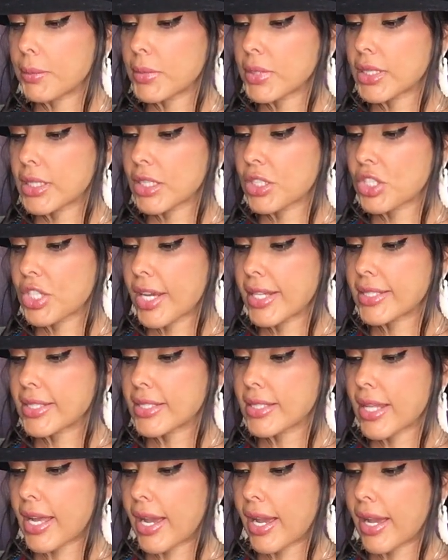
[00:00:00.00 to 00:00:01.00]

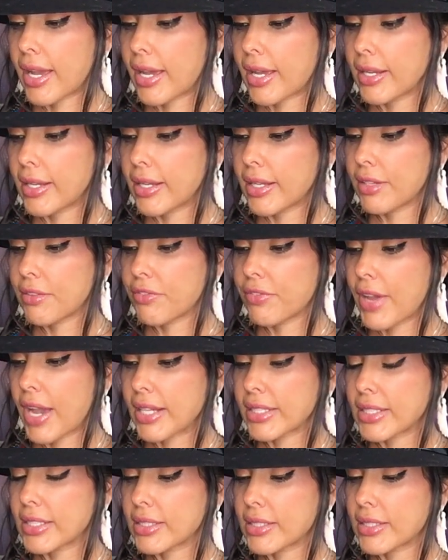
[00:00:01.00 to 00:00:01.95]
suggests that, in fact,